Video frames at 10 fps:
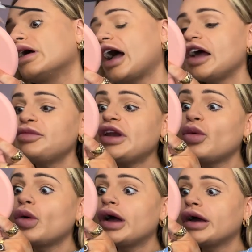I've been at
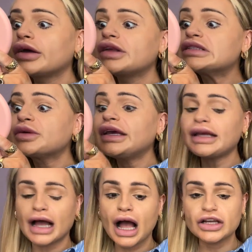work this
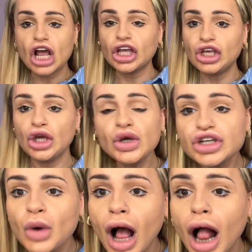week as
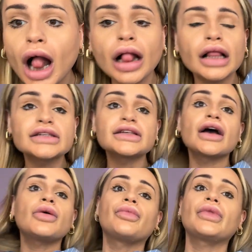usual.
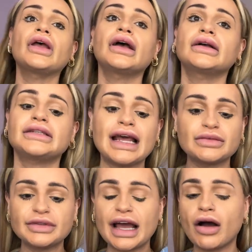So, today's
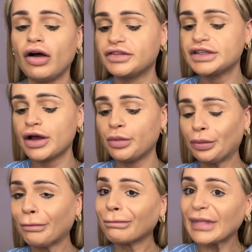my day off. So,
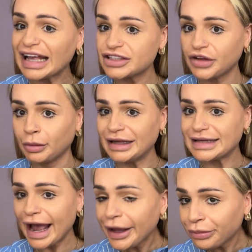it's filming
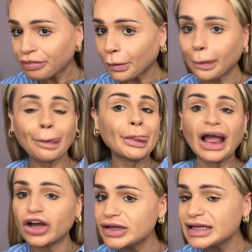day.
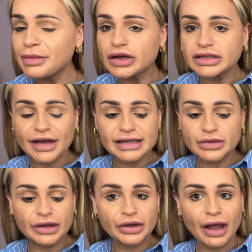I've got to stay
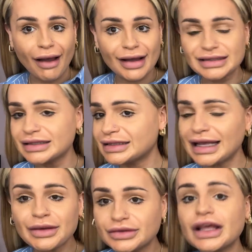motivated with you guys and
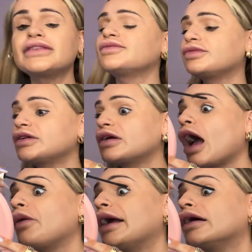keep this
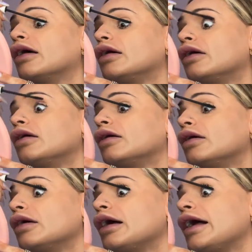going.
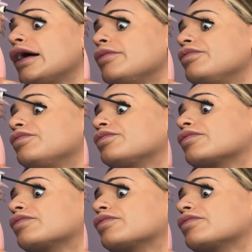I've